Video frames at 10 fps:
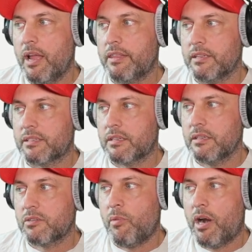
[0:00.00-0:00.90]
And then
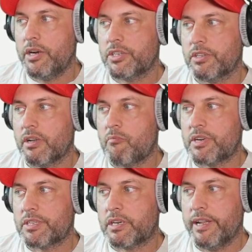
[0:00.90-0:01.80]
since March, the
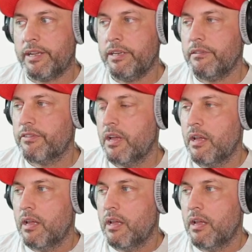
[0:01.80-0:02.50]
numbers are negative.